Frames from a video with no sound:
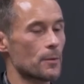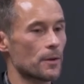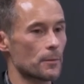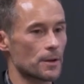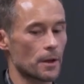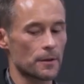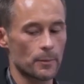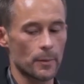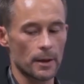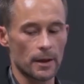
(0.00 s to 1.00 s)
with the results,
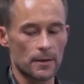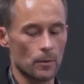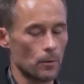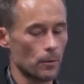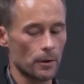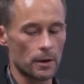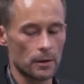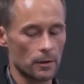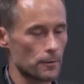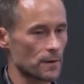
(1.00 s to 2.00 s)
but it's
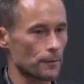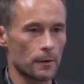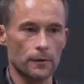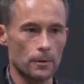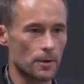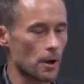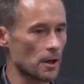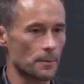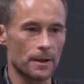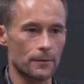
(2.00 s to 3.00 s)
only useful if you use
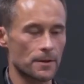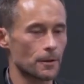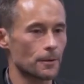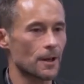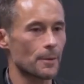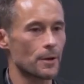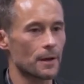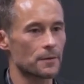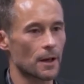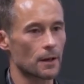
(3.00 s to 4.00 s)
condoms every single time you
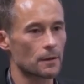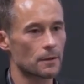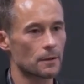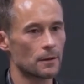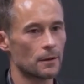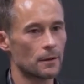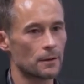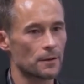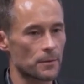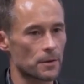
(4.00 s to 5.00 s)
have sex.
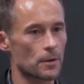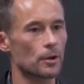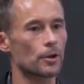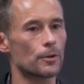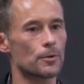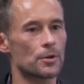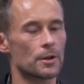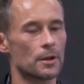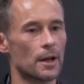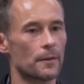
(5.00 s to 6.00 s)
So that was their
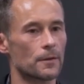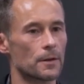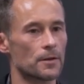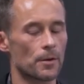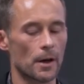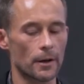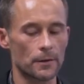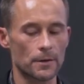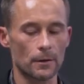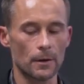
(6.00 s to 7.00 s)
conclusion after these
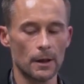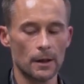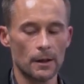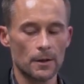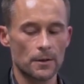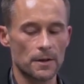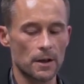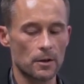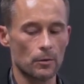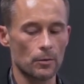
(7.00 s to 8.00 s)
trials. So they
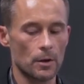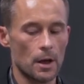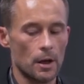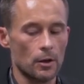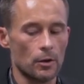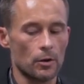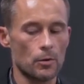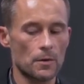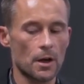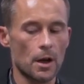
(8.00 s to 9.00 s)
said,
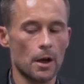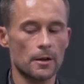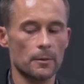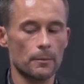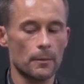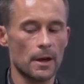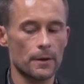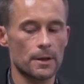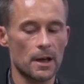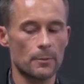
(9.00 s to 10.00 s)
use a condom
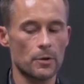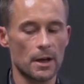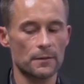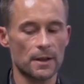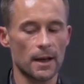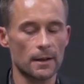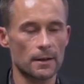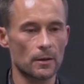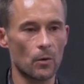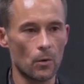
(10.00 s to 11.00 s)
every time you have
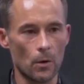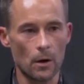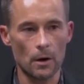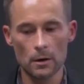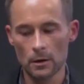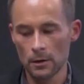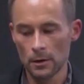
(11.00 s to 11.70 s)
sex, or